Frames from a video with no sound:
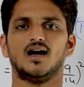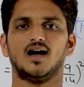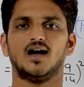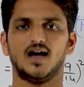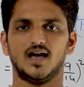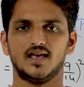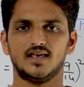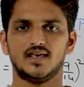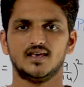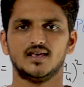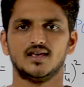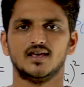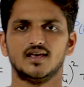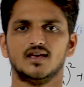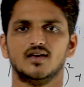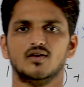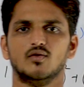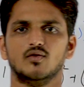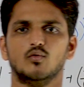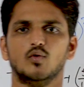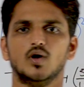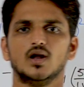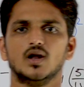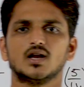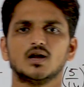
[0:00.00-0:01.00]
Hi,
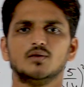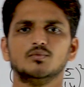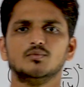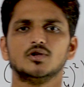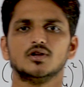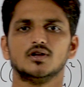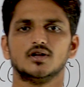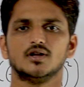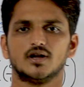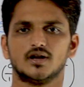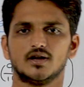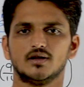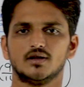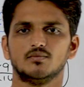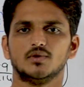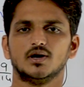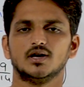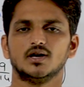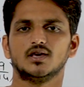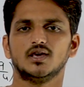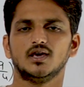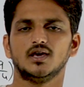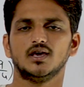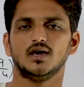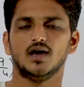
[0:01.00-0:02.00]
welcome to Learning
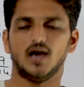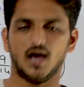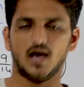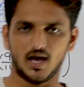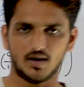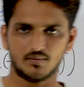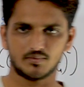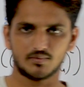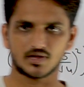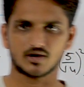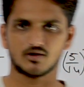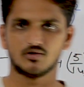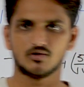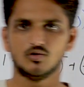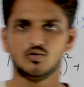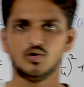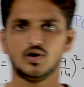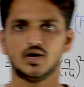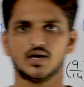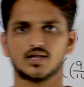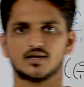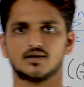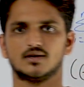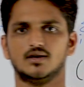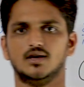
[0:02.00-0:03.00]
Monkey. I am Raghu
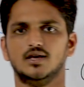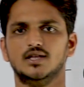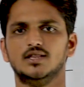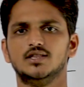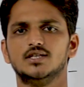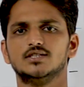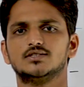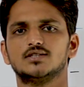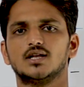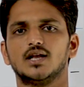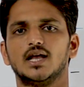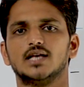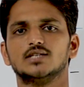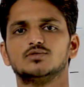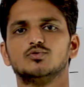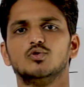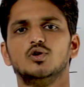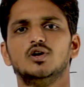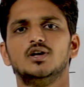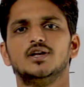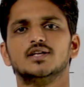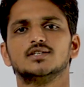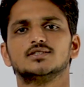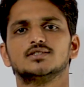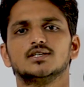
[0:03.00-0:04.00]
here. In this class, we
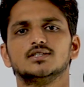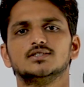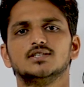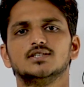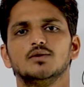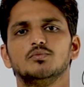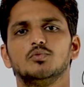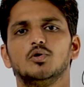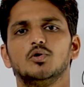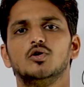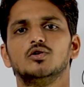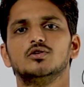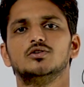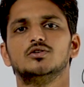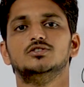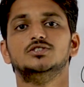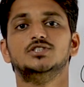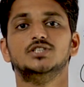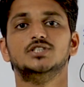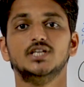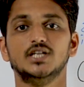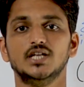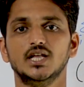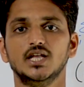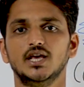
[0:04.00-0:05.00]
will discuss about
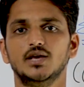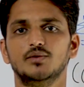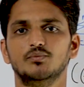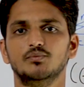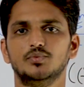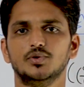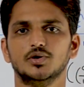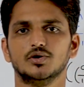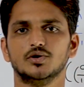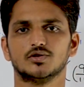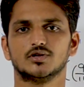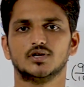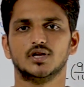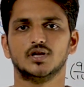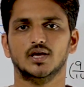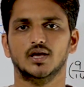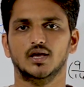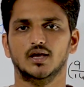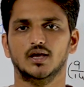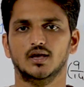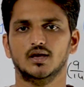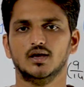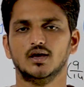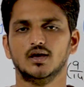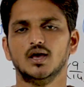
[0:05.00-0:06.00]
Gini
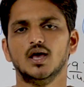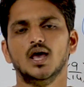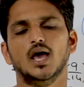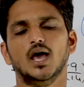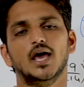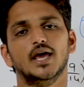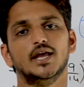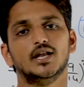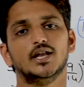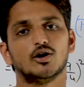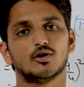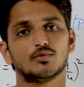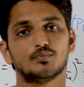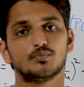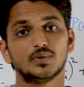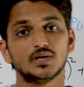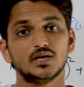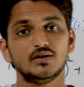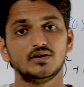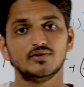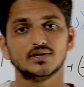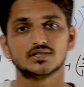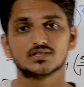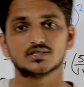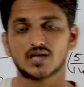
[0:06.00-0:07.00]
impurity. In our
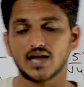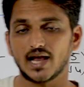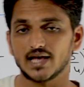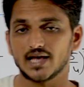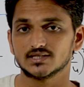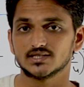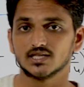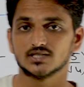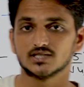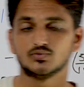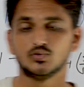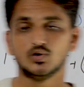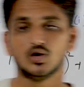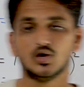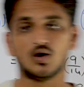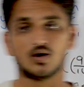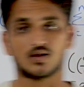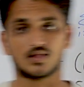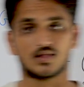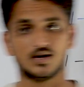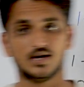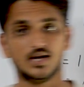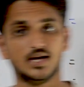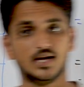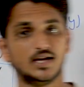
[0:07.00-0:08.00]
previous classes, we
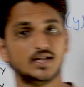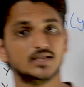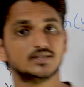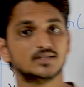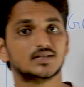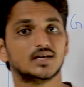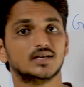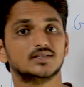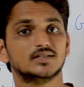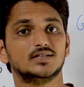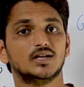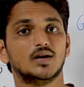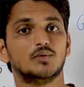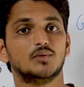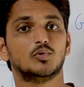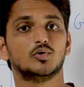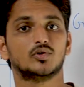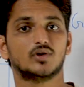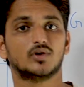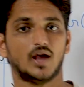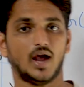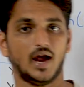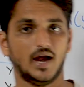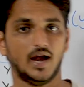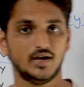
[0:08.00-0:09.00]
already discussed
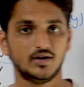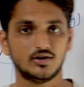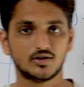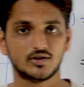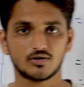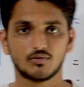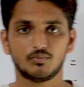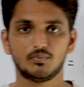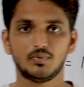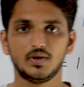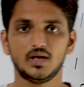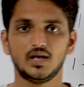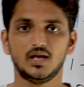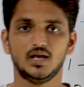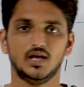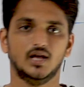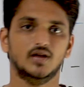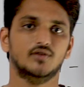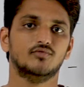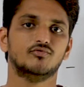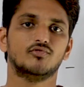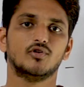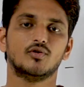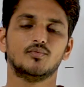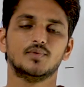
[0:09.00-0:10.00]
about entropy,
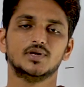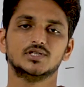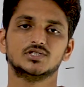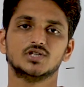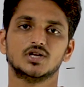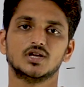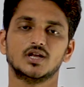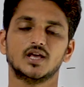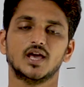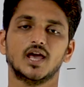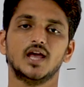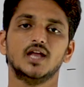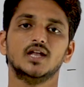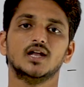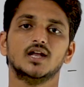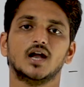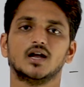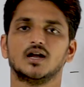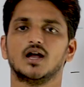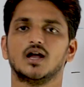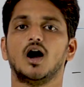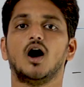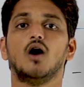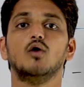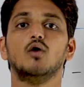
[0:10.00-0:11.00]
information gain,
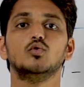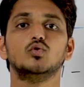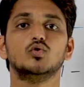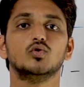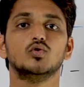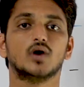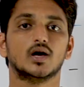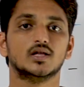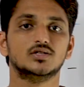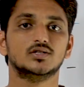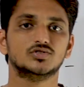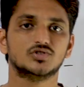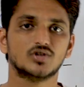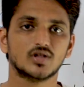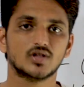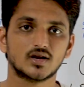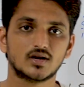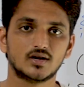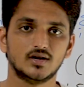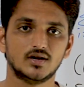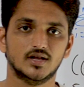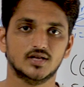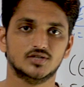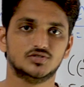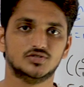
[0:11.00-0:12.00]
and how to
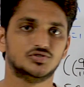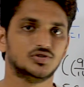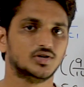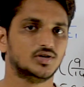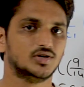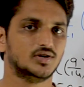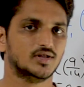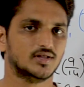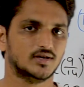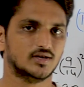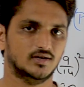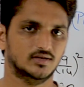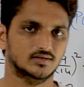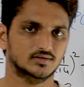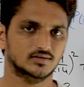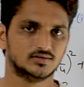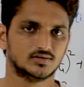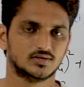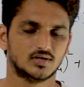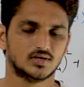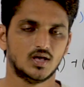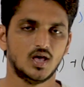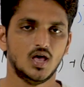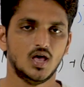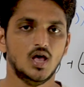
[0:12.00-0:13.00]
construct decision trees.
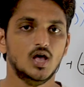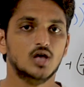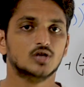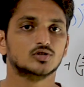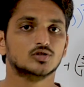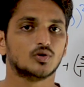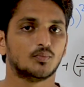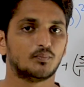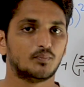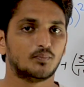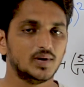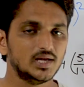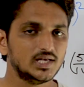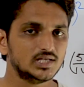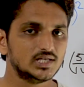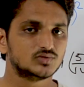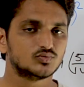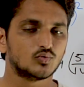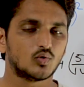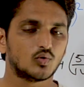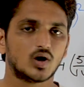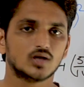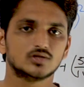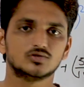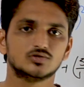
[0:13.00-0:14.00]
So please
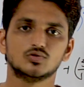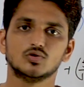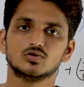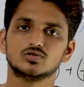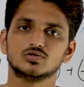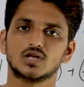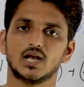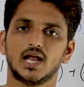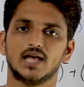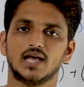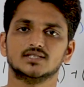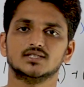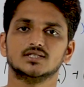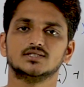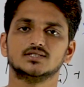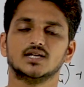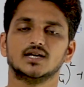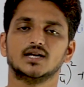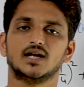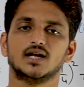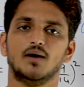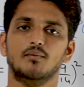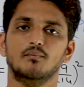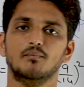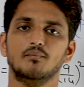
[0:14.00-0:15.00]
watch those classes
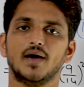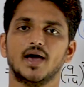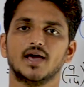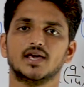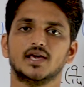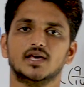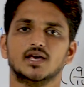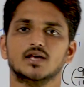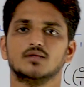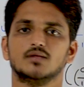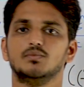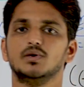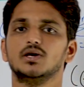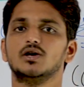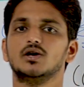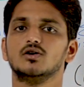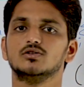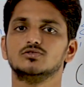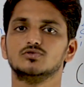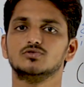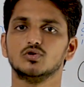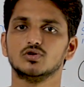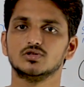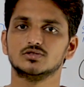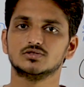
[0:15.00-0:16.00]
and come back here,
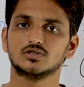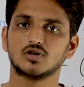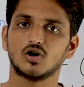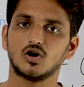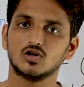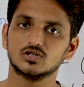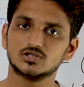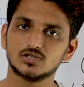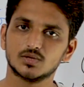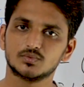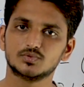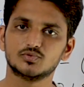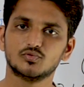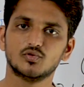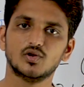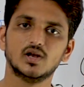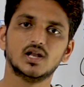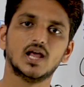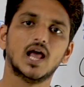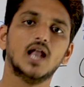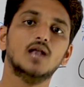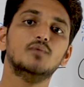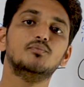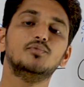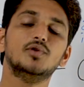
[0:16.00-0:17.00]
because those concepts will
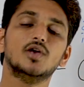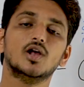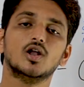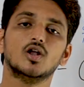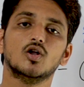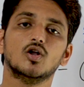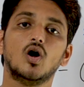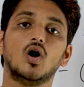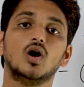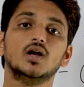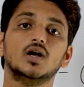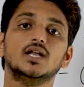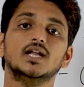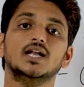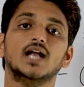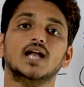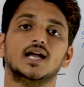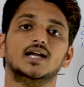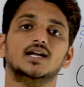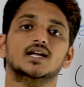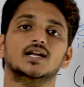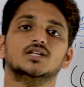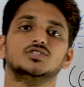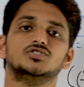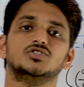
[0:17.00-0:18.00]
help you a lot in
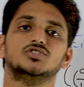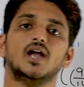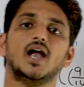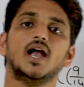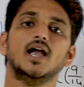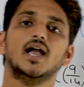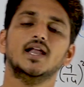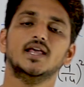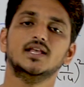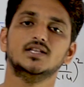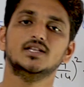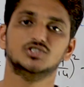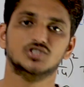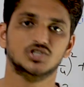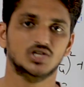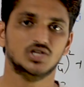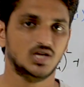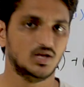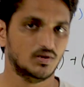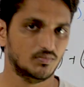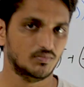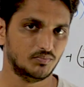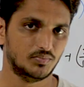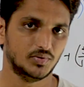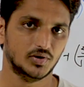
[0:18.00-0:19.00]
understanding
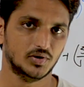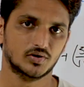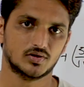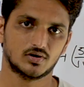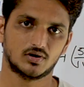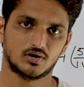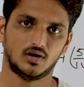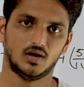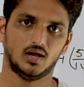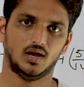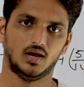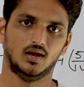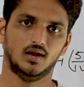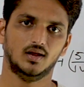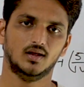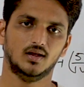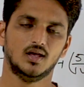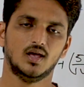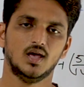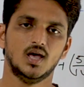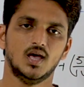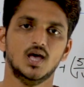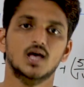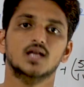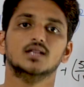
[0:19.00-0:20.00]
Gini impurity.
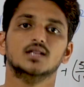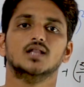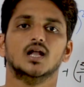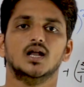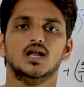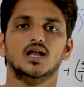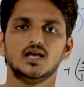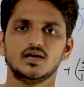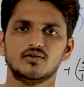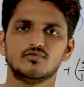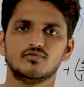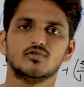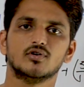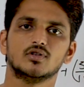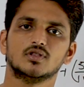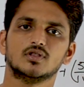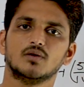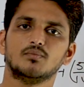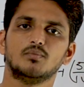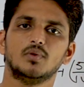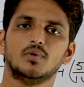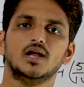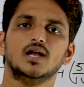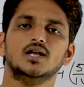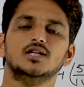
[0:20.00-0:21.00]
The link for the
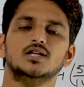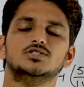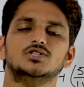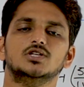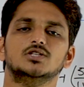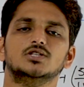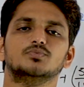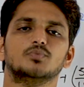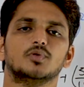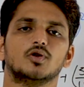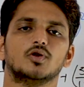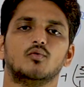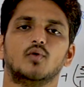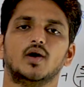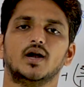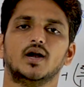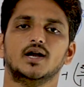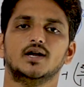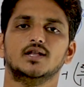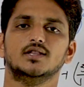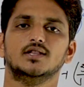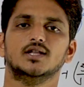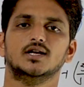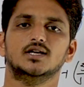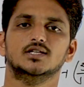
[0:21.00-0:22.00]
playlist is provided
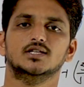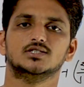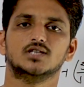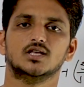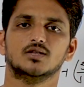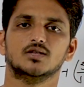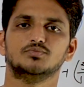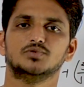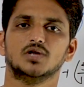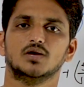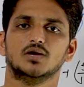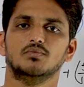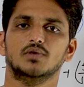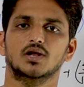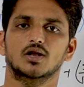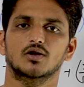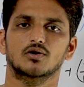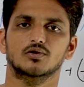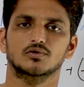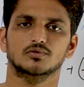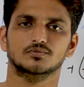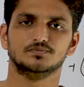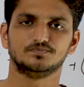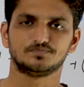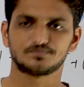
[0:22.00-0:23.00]
in the description below.